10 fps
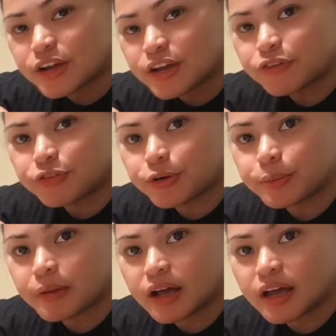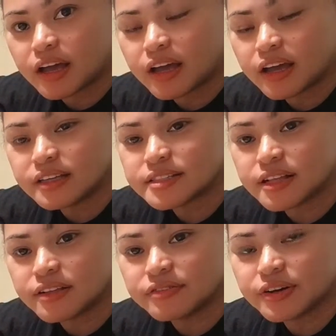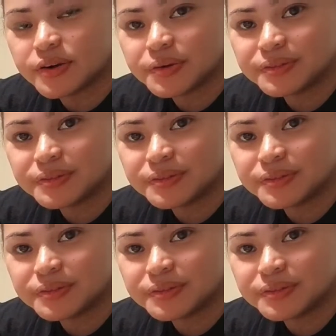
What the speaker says: for my cell phone,